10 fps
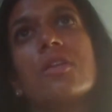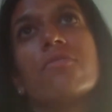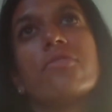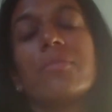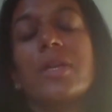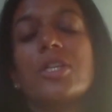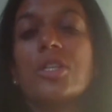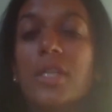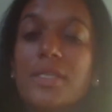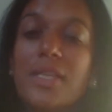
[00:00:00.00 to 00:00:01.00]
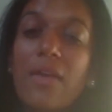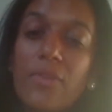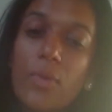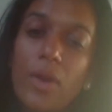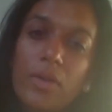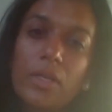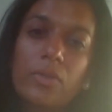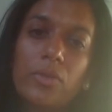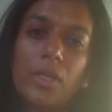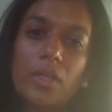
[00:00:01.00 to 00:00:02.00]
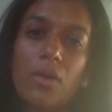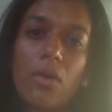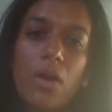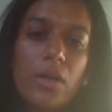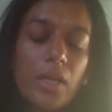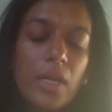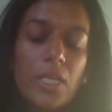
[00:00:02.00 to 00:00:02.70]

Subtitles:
and inflammation gets everywhere, including in the heart.